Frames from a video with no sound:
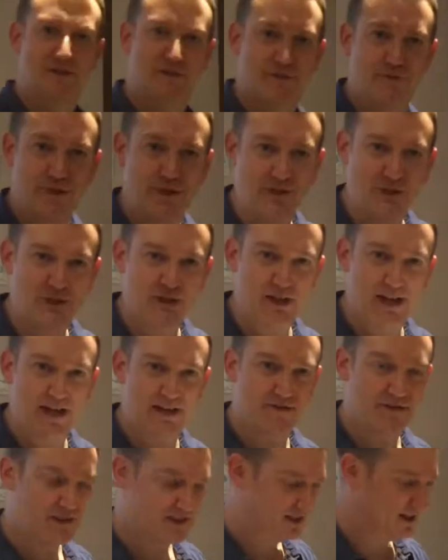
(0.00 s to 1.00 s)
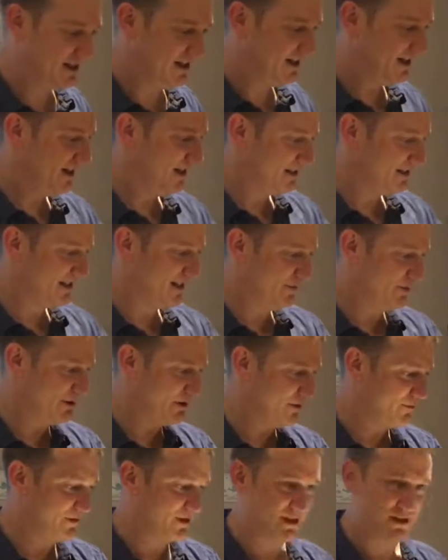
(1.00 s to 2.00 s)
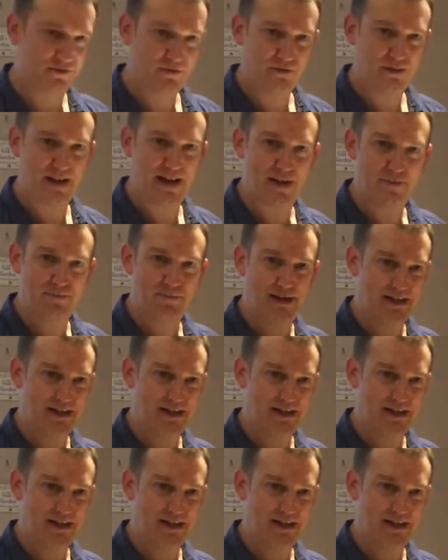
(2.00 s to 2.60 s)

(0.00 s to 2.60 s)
the French chefs. They were using a flat